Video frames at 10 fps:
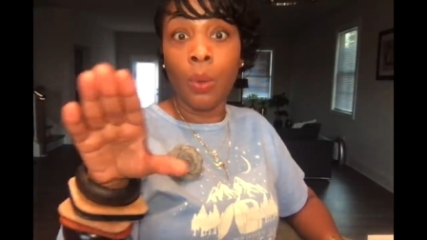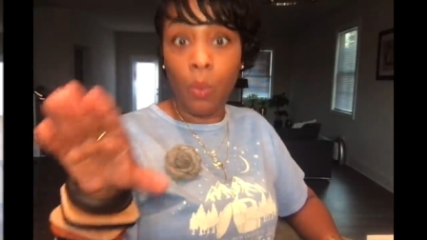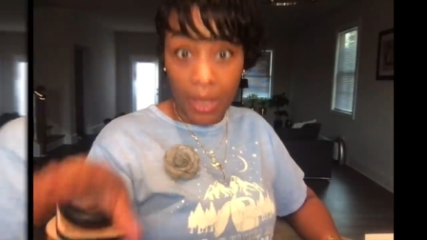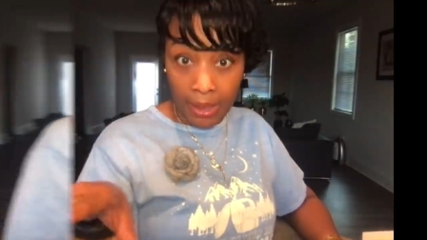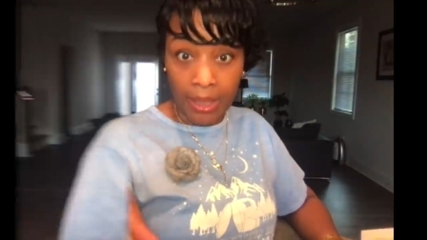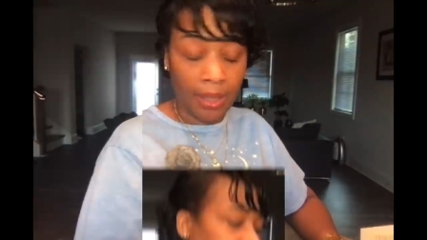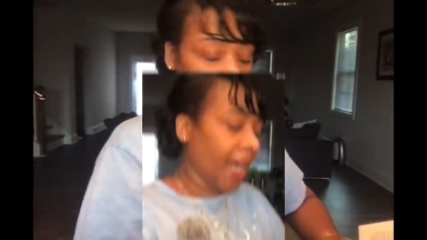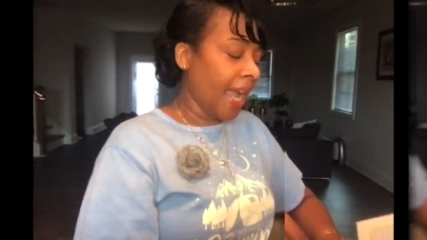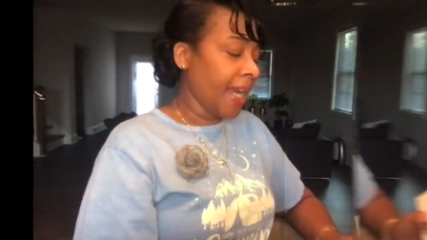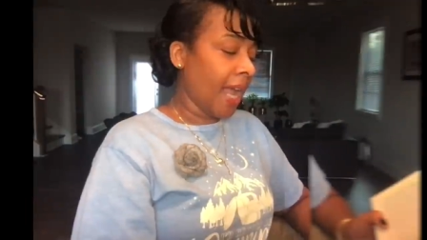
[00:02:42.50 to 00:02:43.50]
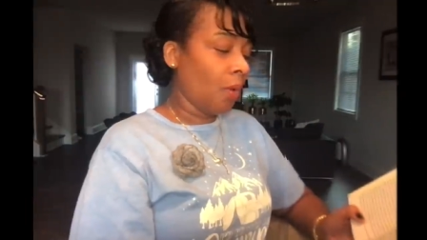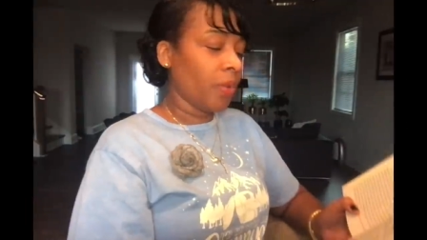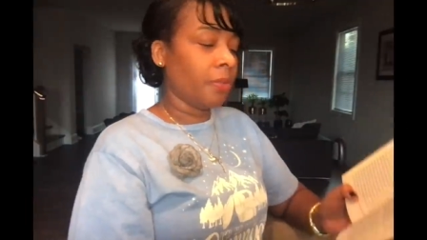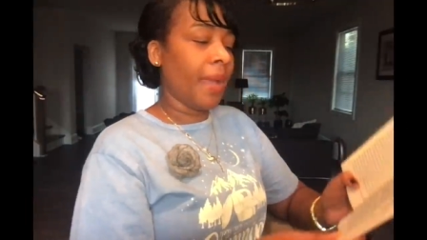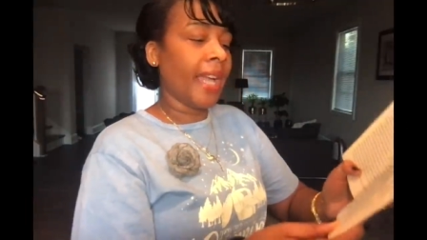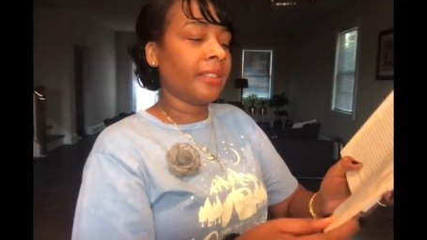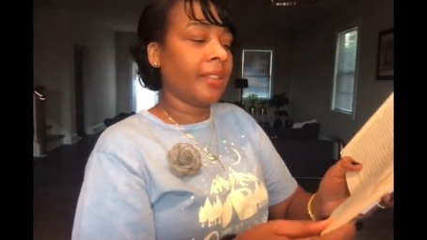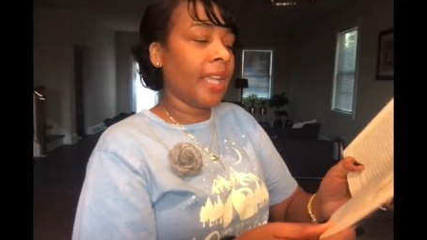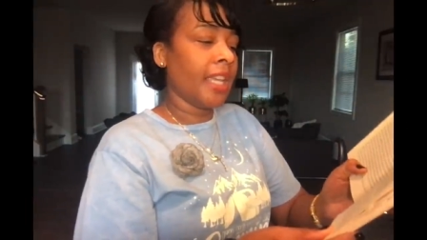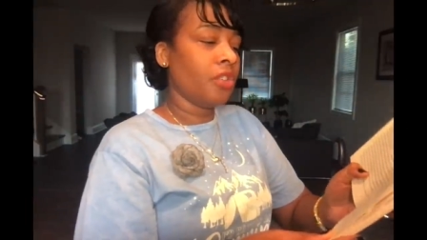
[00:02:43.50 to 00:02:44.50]
Willie. One night I was
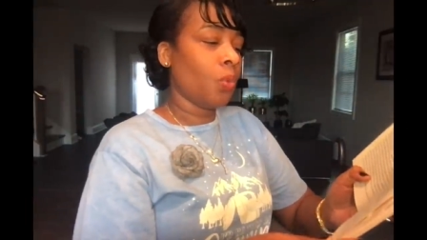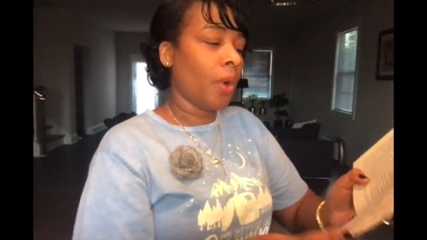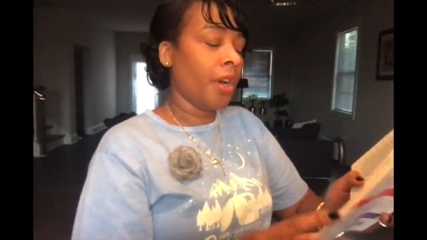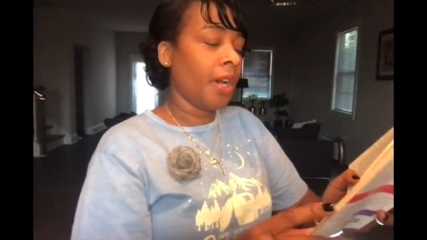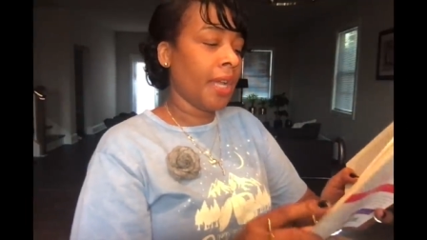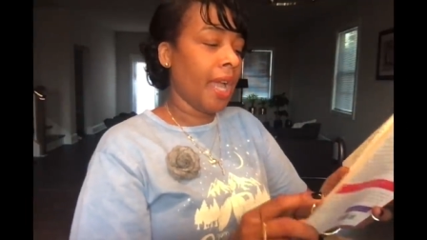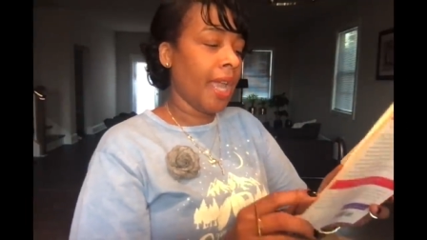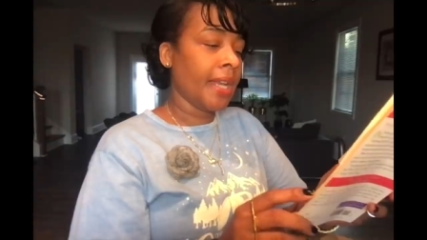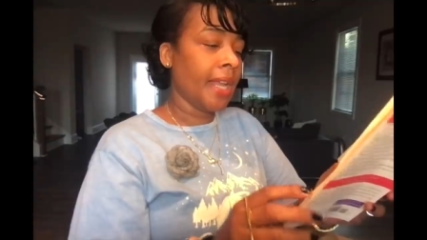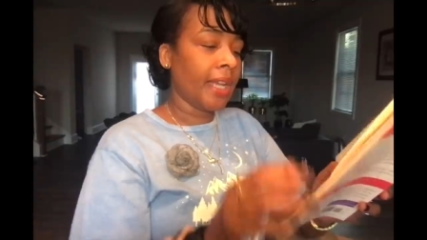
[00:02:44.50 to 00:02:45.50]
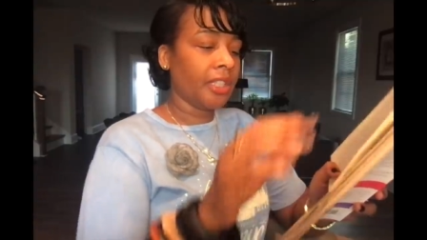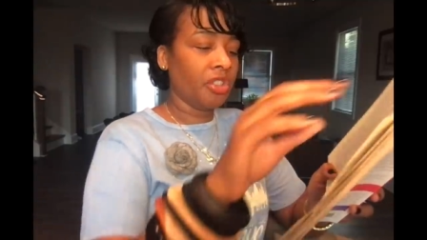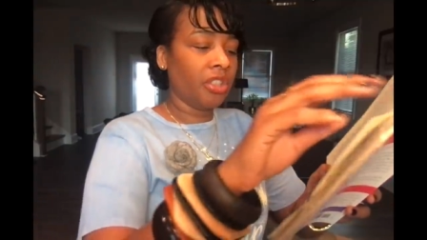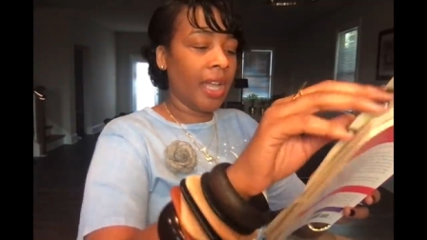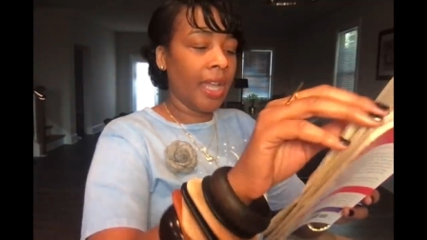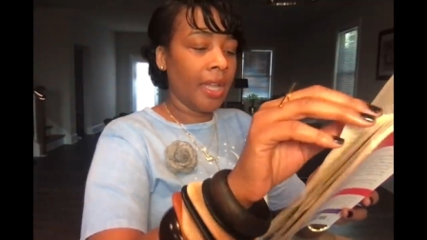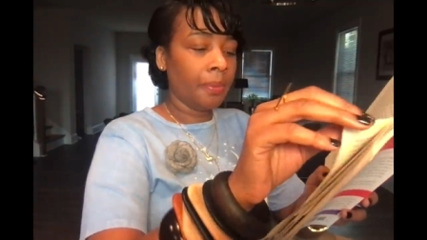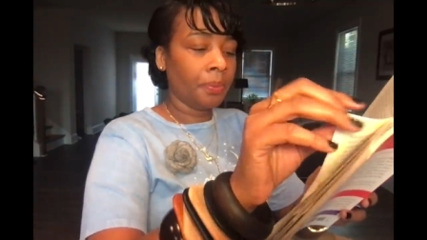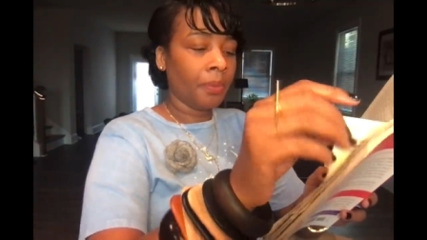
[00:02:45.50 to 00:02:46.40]
backstage wearing a negligee.